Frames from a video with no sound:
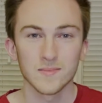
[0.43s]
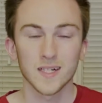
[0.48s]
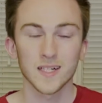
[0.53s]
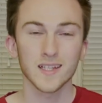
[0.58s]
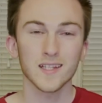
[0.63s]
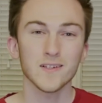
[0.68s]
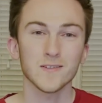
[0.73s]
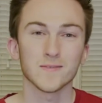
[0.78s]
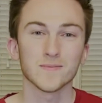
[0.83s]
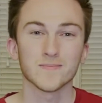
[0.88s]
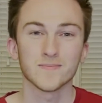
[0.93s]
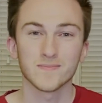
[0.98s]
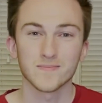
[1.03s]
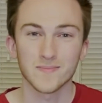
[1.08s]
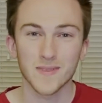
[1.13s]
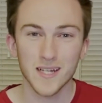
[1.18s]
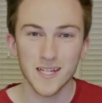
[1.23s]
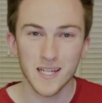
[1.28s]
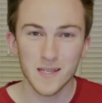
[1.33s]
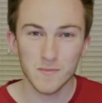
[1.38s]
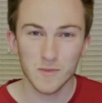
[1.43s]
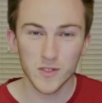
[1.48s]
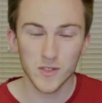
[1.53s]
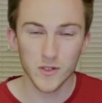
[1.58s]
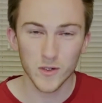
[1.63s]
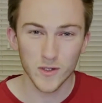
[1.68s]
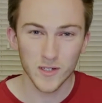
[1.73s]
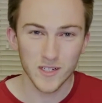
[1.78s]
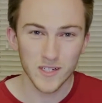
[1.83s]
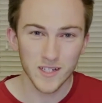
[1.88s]
Hello, my name is
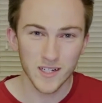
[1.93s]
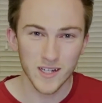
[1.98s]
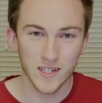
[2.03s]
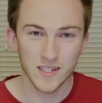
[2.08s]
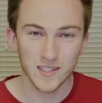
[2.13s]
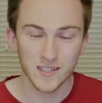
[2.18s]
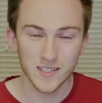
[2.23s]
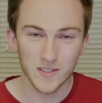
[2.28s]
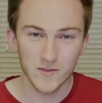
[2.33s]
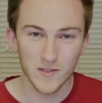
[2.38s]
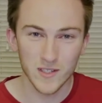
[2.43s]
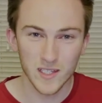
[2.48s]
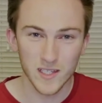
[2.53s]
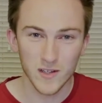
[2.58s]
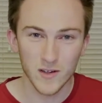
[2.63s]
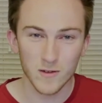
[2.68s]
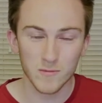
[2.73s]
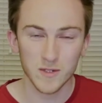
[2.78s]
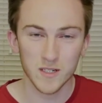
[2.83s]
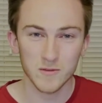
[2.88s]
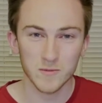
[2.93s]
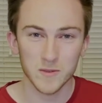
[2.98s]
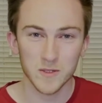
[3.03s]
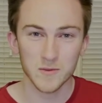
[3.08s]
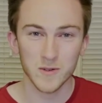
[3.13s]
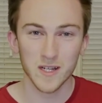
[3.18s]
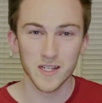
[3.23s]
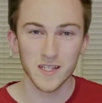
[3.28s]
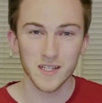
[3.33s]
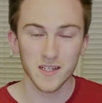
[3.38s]
Jordan, and in this video I'm going to be
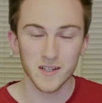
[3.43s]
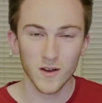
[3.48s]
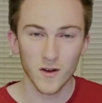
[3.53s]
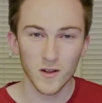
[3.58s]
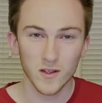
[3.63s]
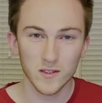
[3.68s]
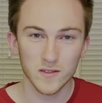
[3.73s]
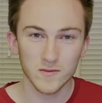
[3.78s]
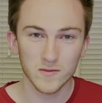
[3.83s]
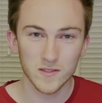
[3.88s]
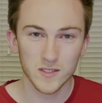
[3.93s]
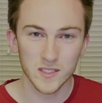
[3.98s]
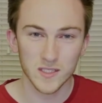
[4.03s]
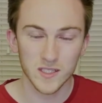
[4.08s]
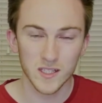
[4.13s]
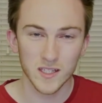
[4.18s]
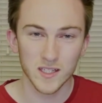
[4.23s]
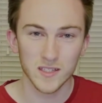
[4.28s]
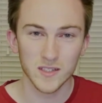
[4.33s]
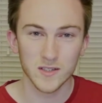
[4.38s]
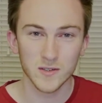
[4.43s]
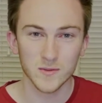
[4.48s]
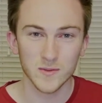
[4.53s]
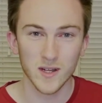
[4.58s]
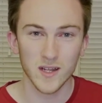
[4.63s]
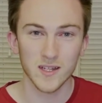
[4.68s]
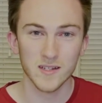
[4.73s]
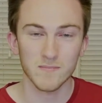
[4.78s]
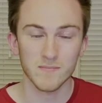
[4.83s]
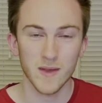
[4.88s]
ranking all of the Ticket to
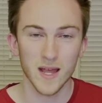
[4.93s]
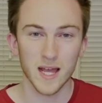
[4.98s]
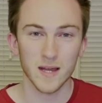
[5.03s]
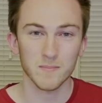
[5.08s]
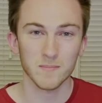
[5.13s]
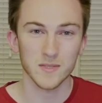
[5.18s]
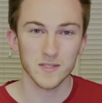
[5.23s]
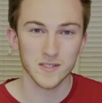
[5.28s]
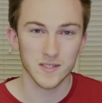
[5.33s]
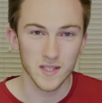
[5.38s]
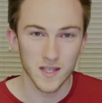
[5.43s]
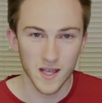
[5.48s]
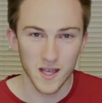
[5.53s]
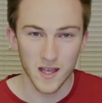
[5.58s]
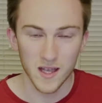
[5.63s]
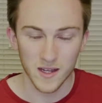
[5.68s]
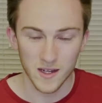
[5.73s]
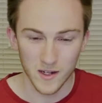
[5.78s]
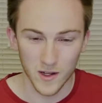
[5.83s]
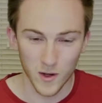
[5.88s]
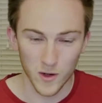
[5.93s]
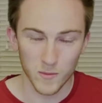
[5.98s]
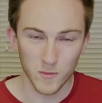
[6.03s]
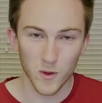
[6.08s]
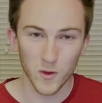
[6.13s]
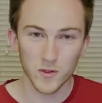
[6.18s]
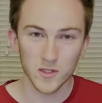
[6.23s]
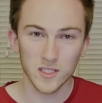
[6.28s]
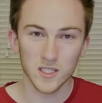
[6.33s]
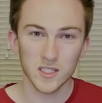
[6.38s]
Ride maps. Now I'm
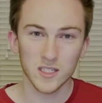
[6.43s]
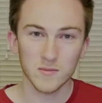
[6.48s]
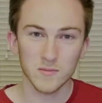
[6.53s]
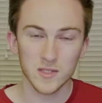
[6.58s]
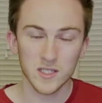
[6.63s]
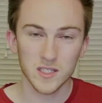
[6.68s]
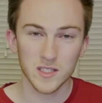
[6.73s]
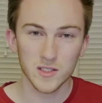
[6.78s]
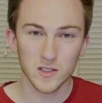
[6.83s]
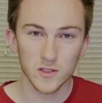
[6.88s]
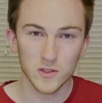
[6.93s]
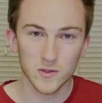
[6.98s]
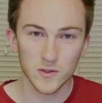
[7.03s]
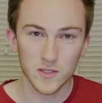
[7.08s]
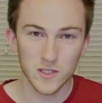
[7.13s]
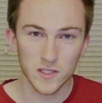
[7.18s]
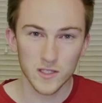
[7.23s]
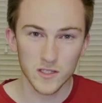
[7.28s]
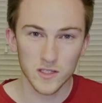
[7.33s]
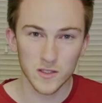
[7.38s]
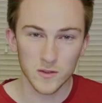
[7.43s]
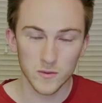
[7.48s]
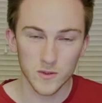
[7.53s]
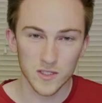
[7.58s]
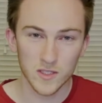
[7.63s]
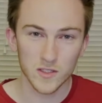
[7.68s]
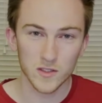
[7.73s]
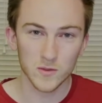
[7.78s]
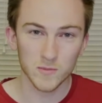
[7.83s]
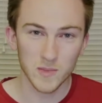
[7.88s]
only going to be including the
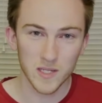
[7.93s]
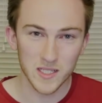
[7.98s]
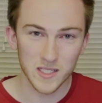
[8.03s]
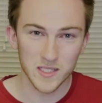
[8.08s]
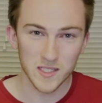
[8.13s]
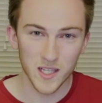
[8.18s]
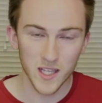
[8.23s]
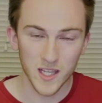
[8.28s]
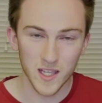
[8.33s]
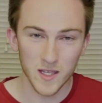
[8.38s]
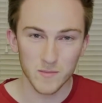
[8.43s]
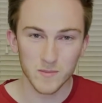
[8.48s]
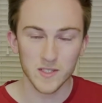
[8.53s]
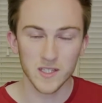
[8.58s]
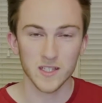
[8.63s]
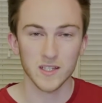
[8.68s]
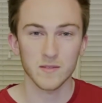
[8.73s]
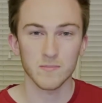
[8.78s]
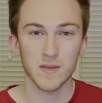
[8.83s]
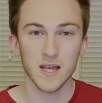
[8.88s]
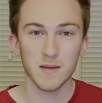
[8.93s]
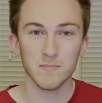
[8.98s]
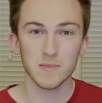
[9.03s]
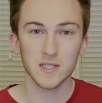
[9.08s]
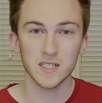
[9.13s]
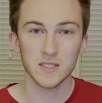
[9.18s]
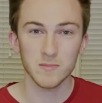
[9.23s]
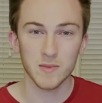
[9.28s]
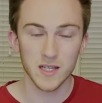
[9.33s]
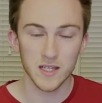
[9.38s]
original base games and the map
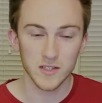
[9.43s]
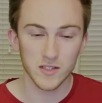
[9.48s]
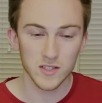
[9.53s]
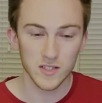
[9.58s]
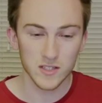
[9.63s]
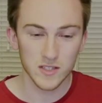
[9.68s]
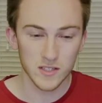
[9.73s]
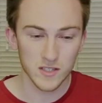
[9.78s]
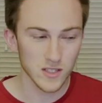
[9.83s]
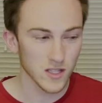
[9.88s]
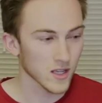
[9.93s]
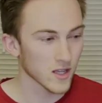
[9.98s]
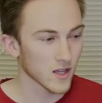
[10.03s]
expansions,